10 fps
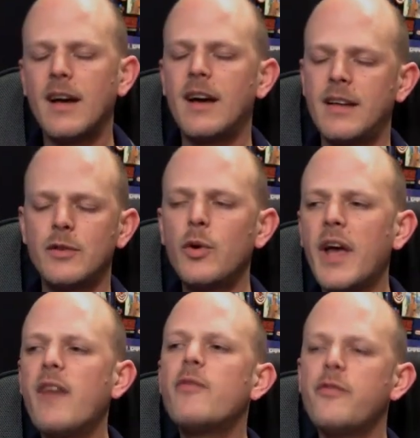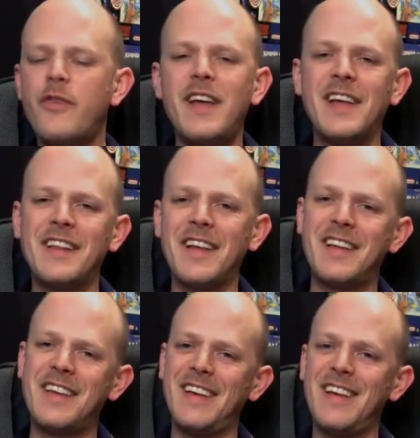I took everything
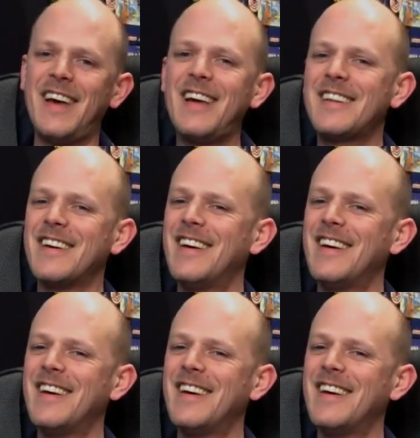that he had,